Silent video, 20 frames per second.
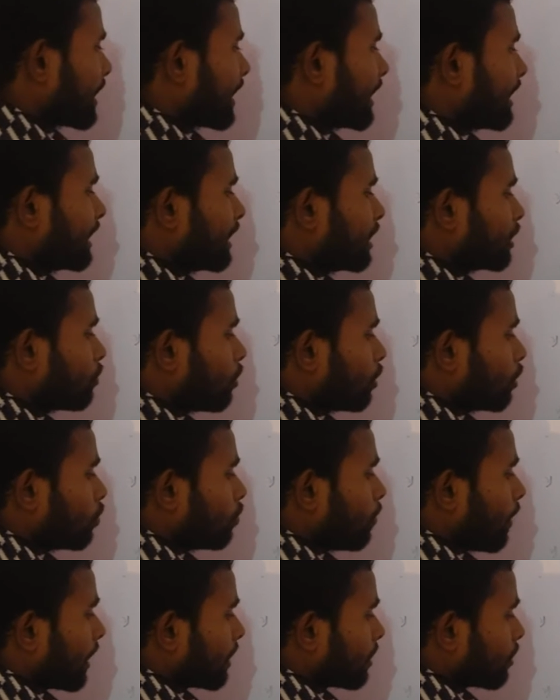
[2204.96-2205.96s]
sin d is equal to
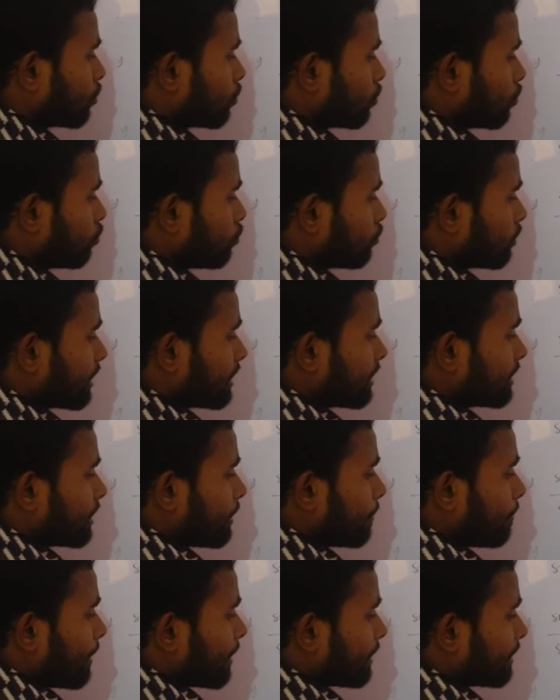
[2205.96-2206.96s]
what? 2 sin
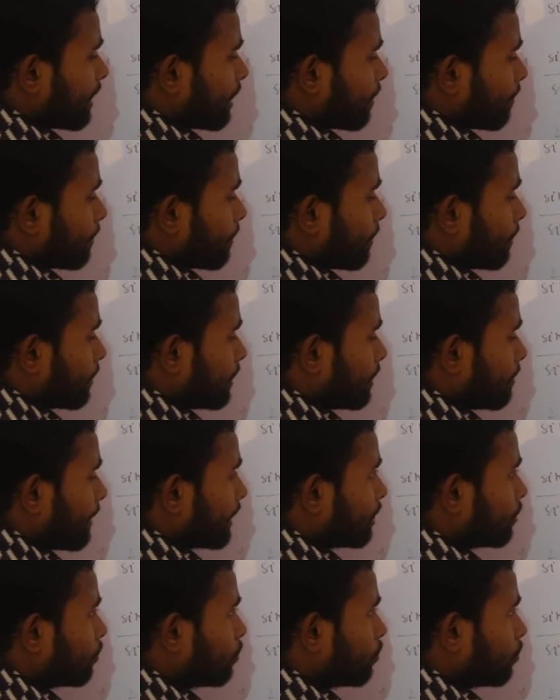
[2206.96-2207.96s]
c plus d by
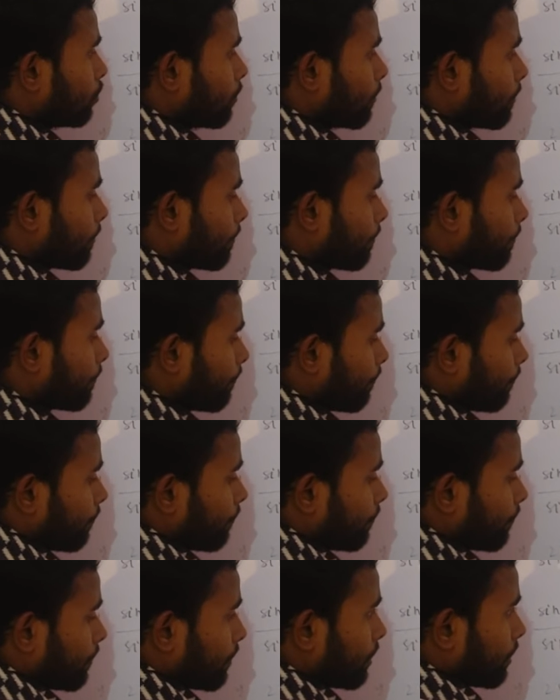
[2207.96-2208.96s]
2
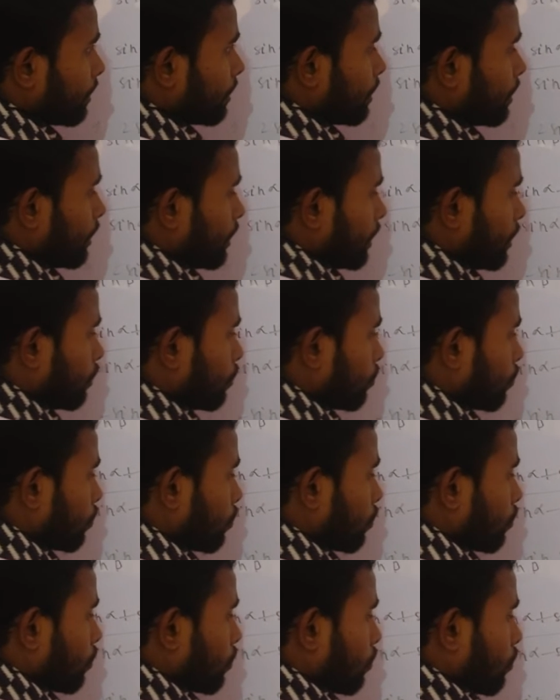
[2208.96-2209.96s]

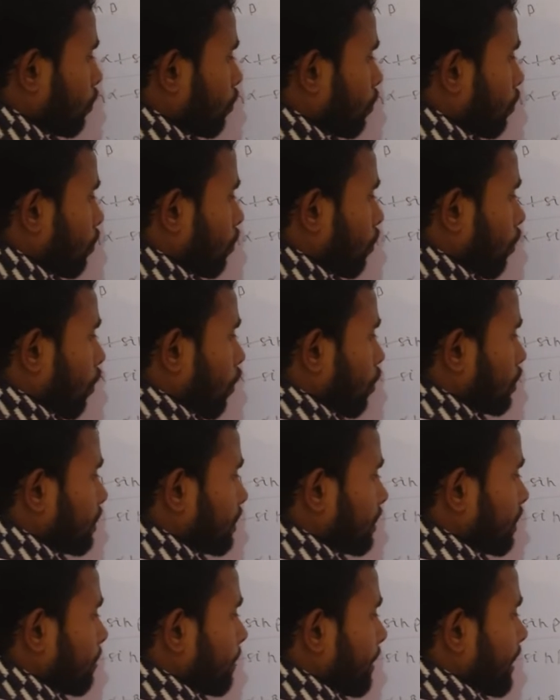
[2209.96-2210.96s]
into
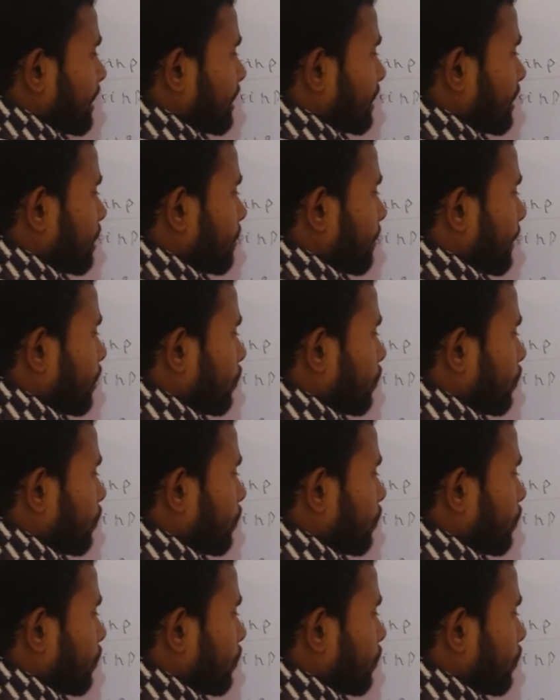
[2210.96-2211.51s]
cos c minus d by